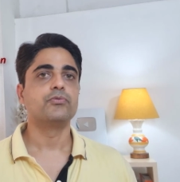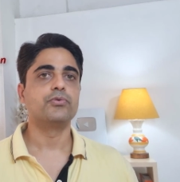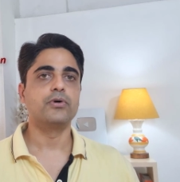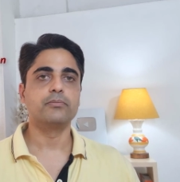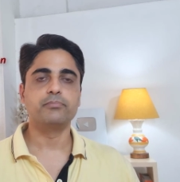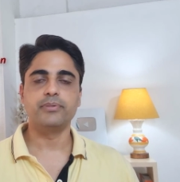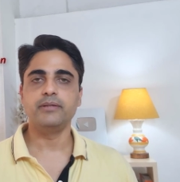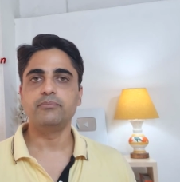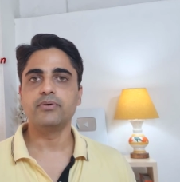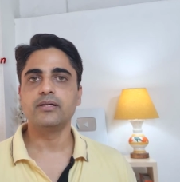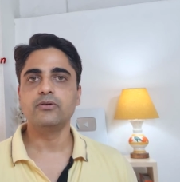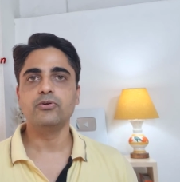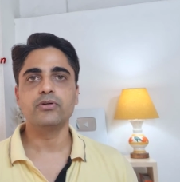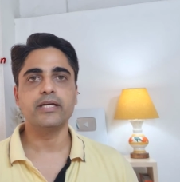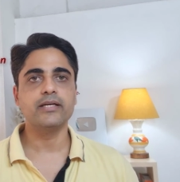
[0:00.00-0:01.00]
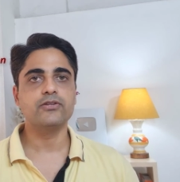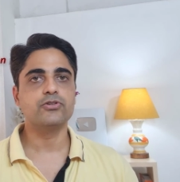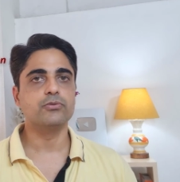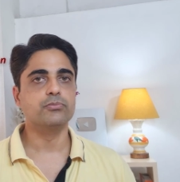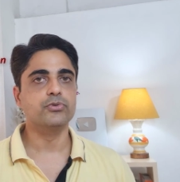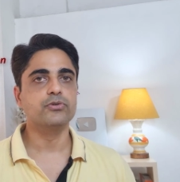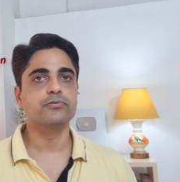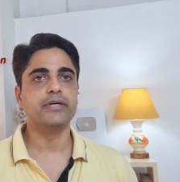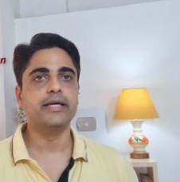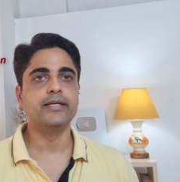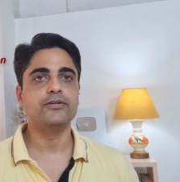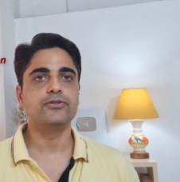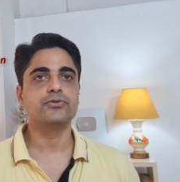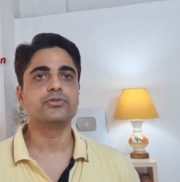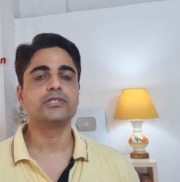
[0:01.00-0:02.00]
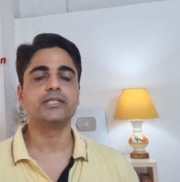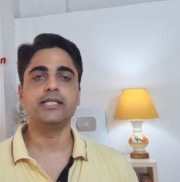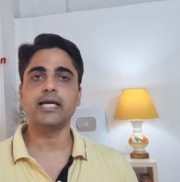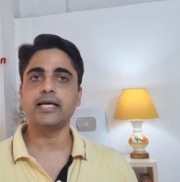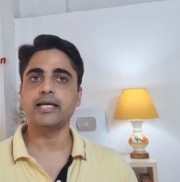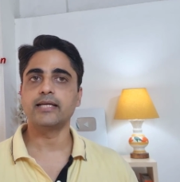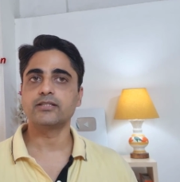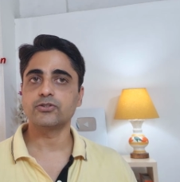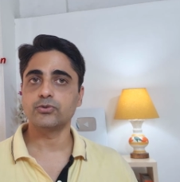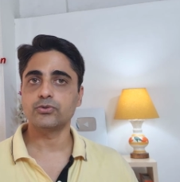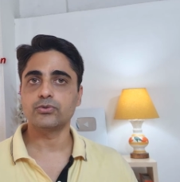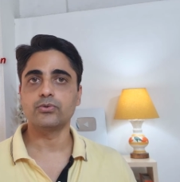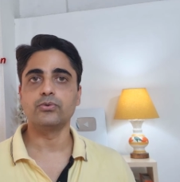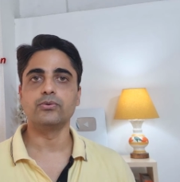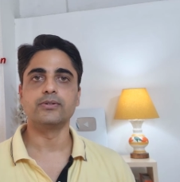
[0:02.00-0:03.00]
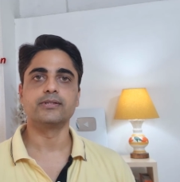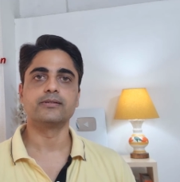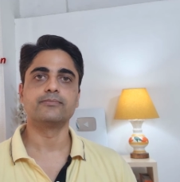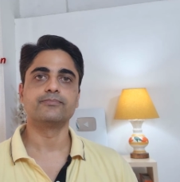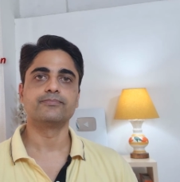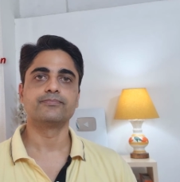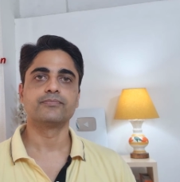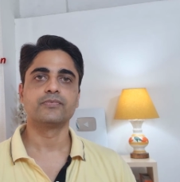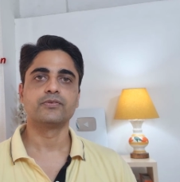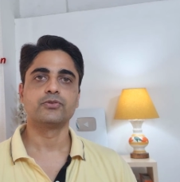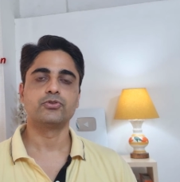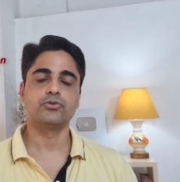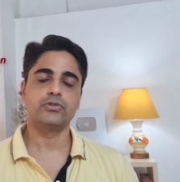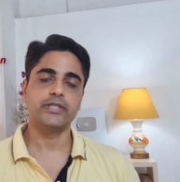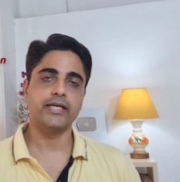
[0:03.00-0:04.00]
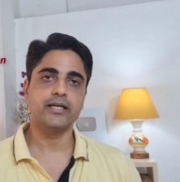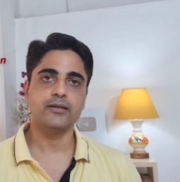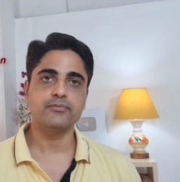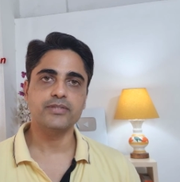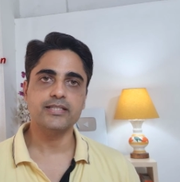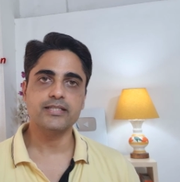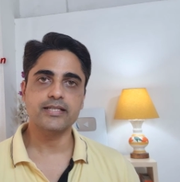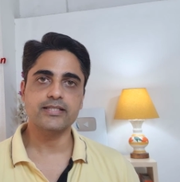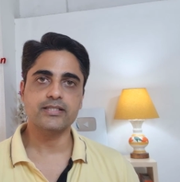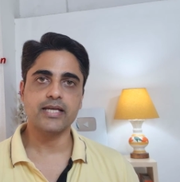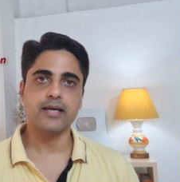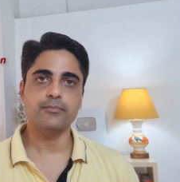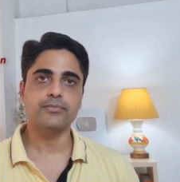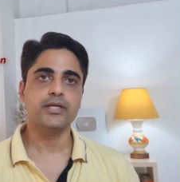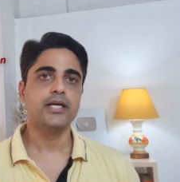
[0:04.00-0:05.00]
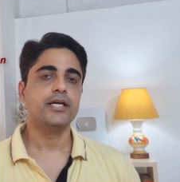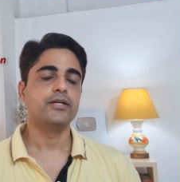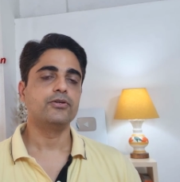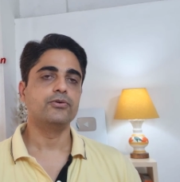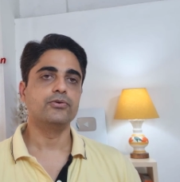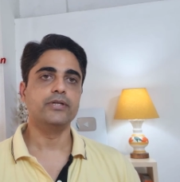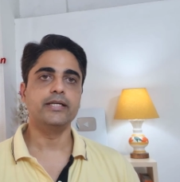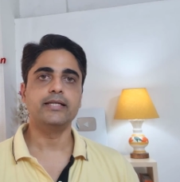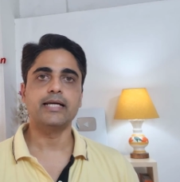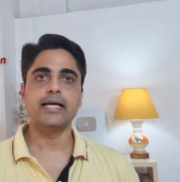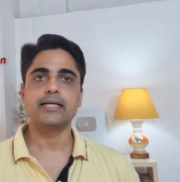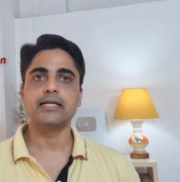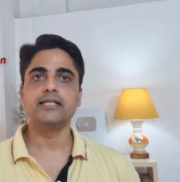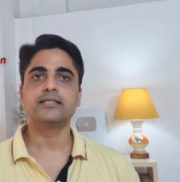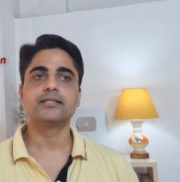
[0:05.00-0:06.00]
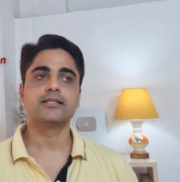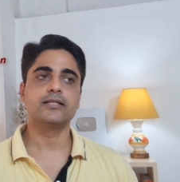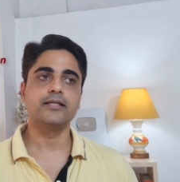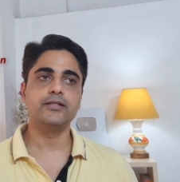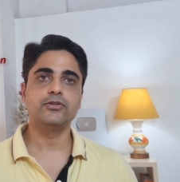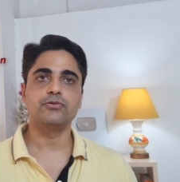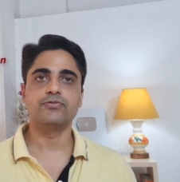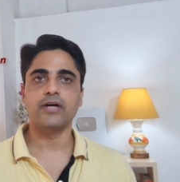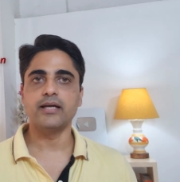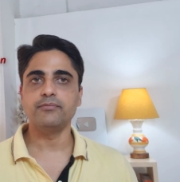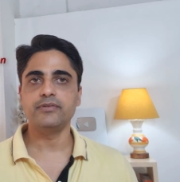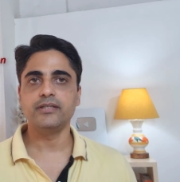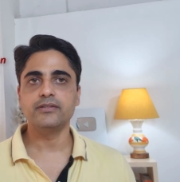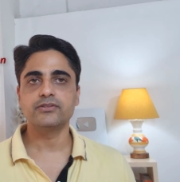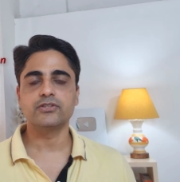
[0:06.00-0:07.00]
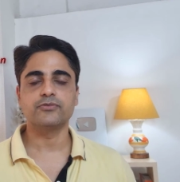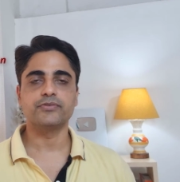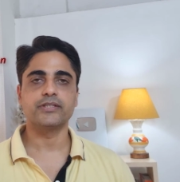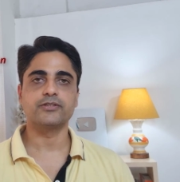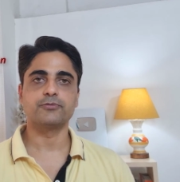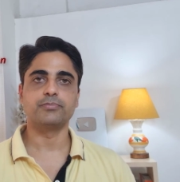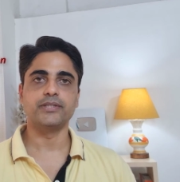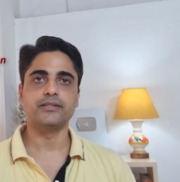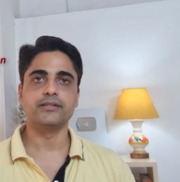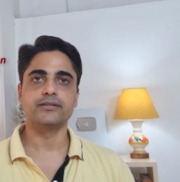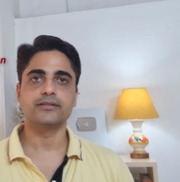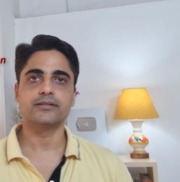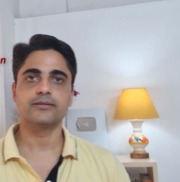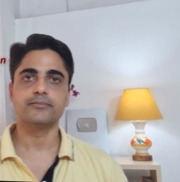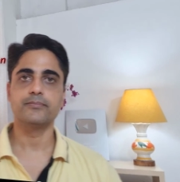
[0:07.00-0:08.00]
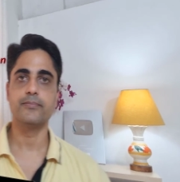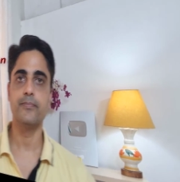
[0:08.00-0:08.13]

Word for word: for people looking to move into CISO roles. To take up this exam, you need at least three to five years of experience.